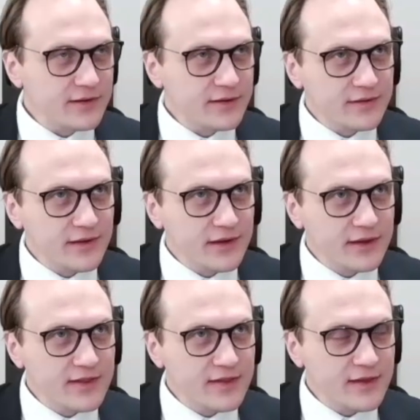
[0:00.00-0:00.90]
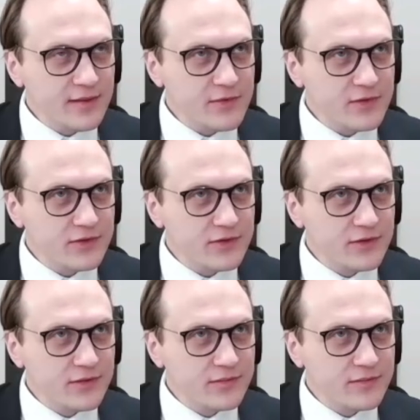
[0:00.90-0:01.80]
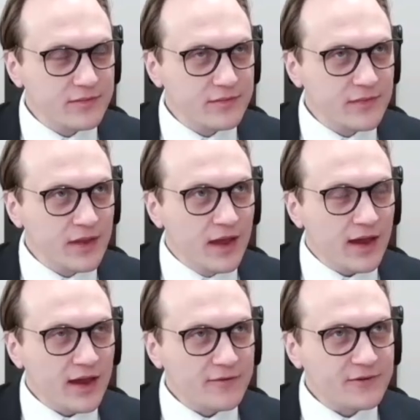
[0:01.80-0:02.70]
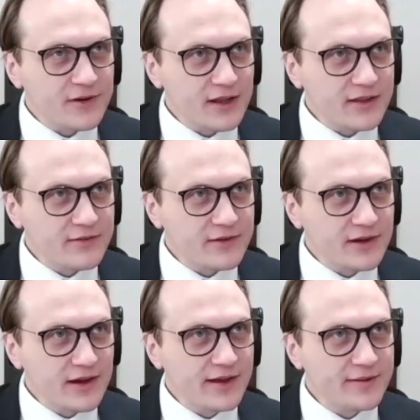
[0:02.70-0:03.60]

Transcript: He seems to have relatively high